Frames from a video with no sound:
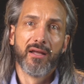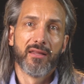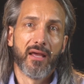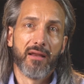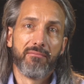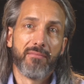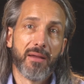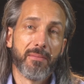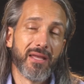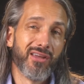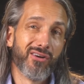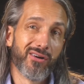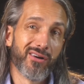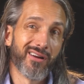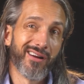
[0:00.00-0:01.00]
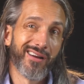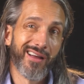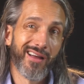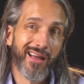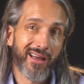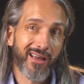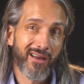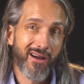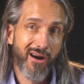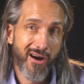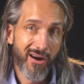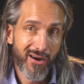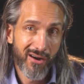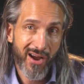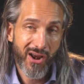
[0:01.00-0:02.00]
then maybe your
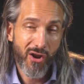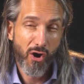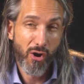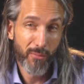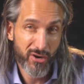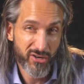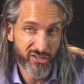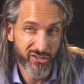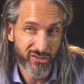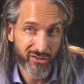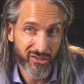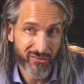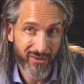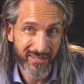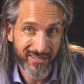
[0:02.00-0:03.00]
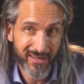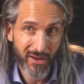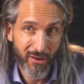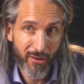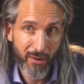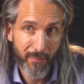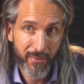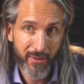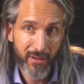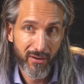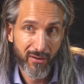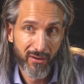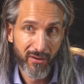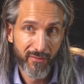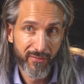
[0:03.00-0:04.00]
car and homeowners insurance rates can go up,
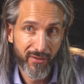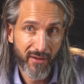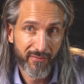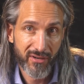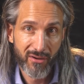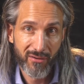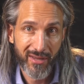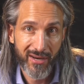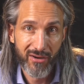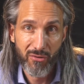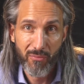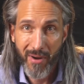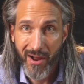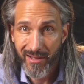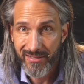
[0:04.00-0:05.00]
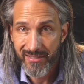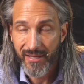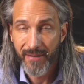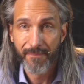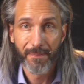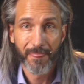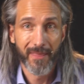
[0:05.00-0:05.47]
or if you have to go get a new policy,